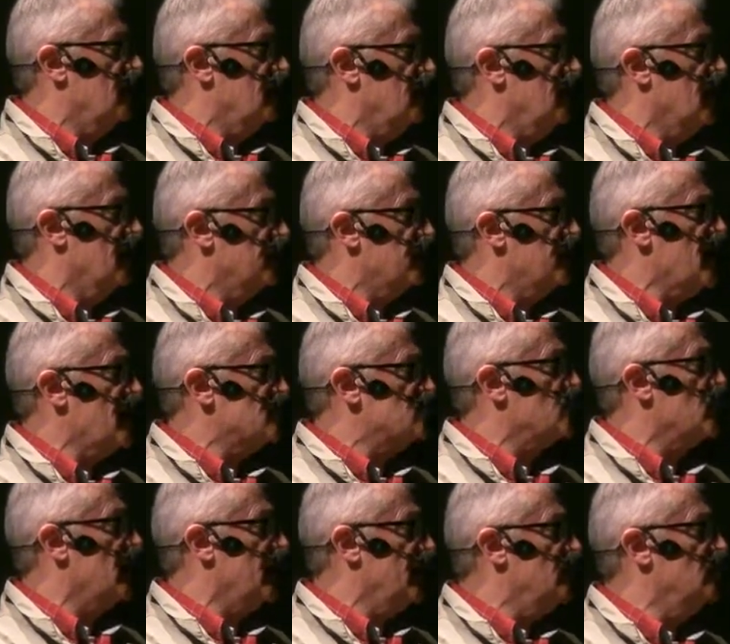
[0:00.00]
Yeah, that's
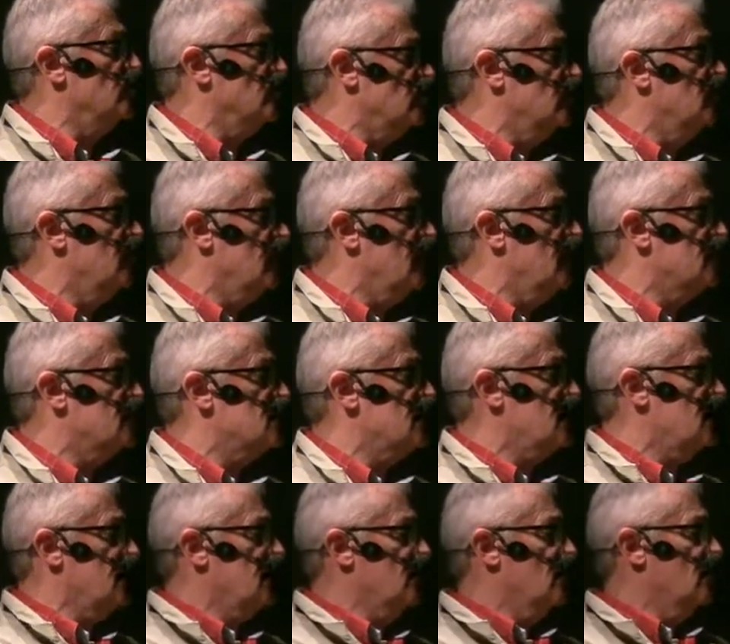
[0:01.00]
what I do. Is
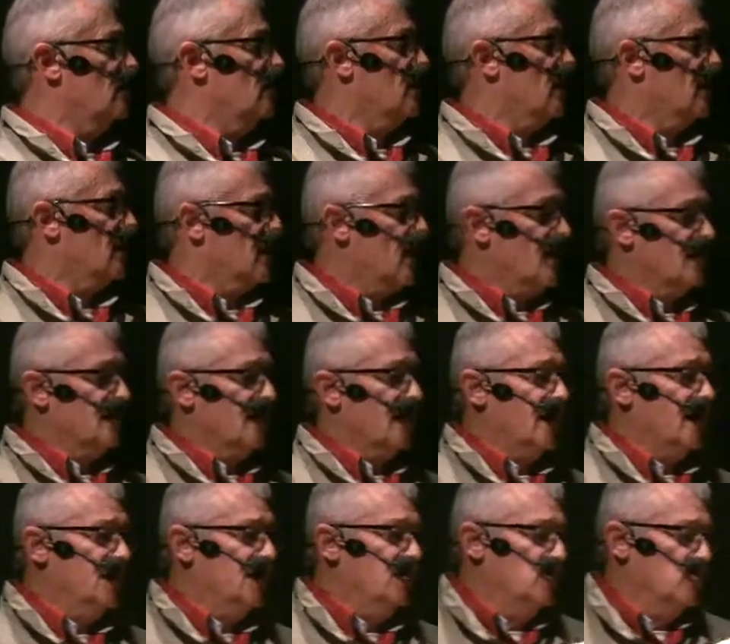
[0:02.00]
you know I, I,
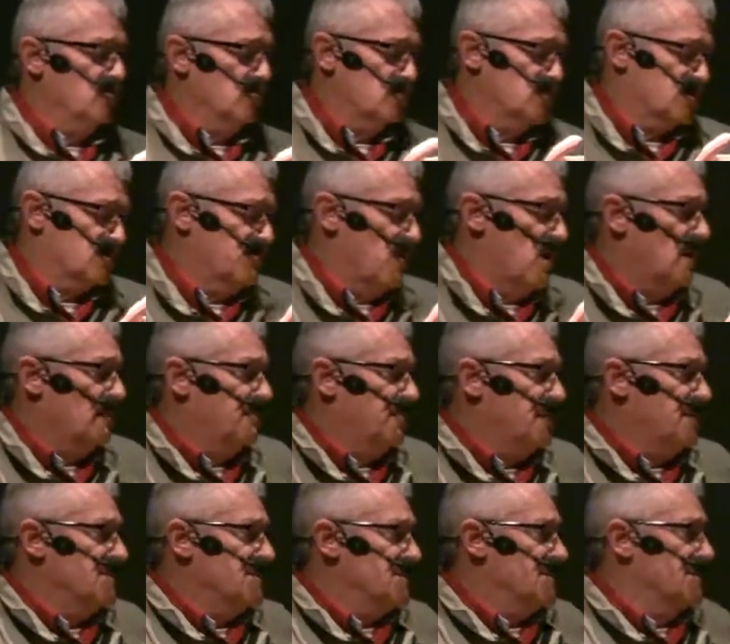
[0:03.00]
I use small
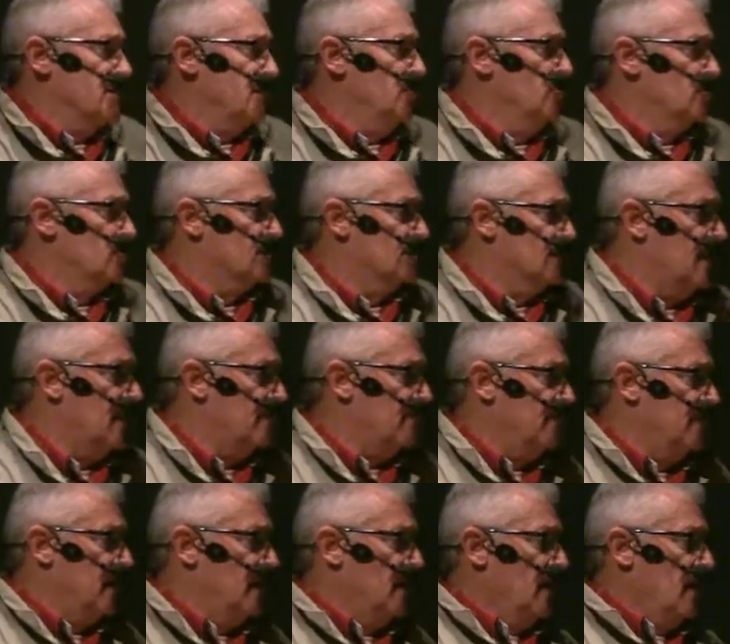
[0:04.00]
pieces to use them up,
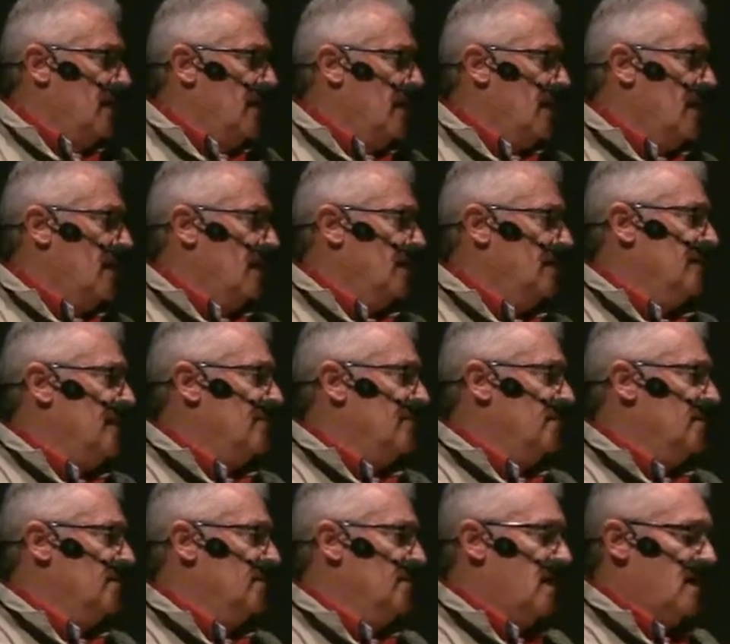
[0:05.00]
and I'll never
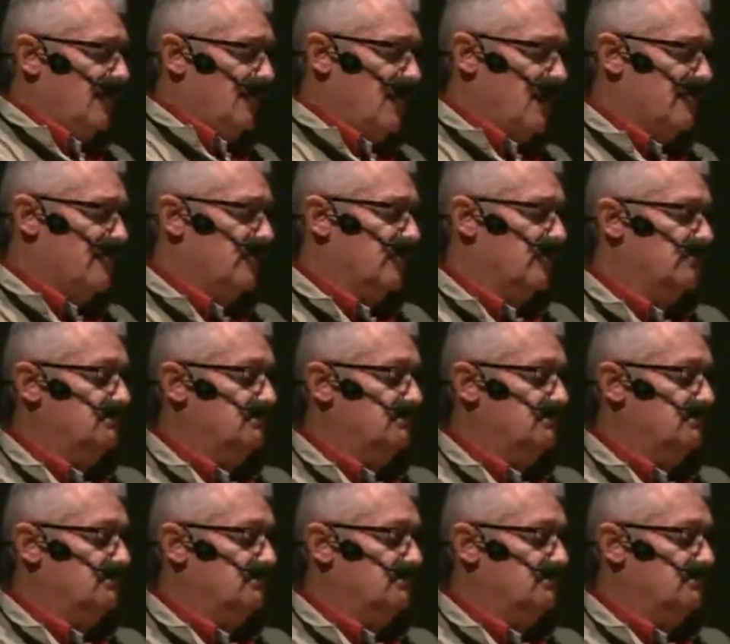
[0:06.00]
I'll never